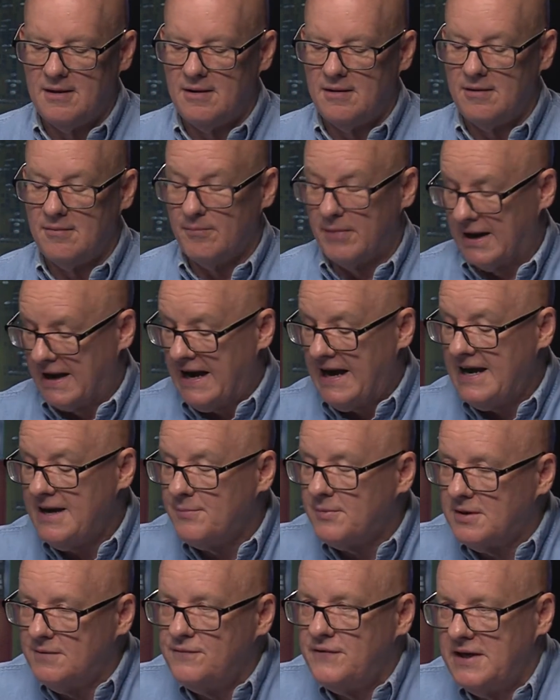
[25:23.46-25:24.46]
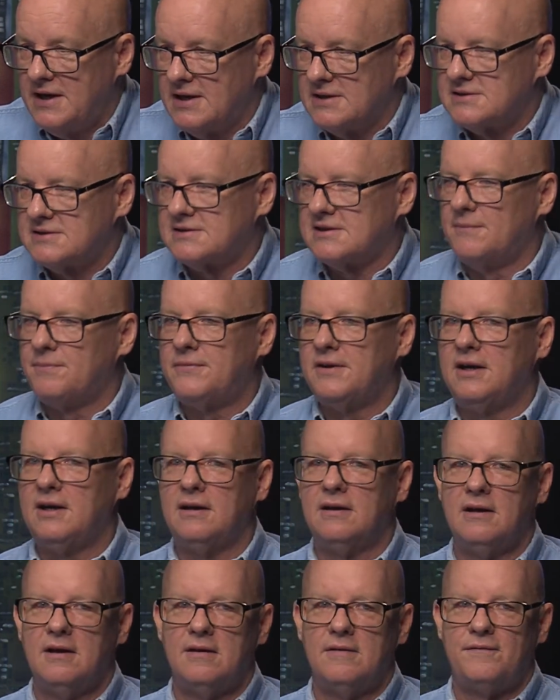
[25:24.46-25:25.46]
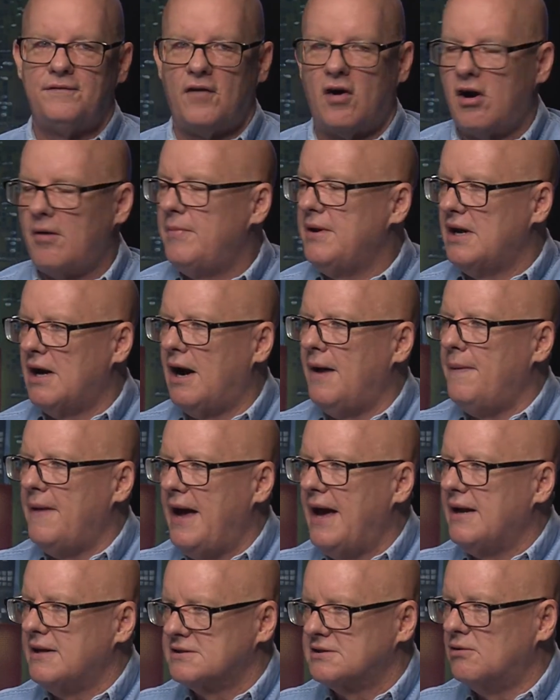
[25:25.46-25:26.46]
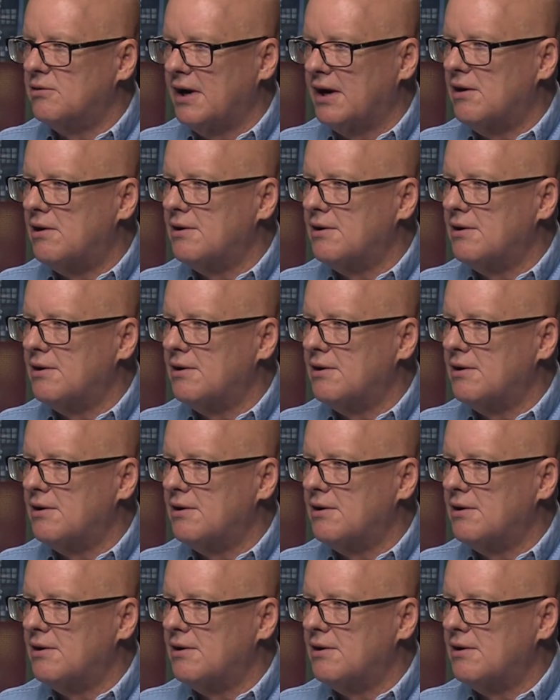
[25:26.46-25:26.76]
But I am convinced something far beyond that is going on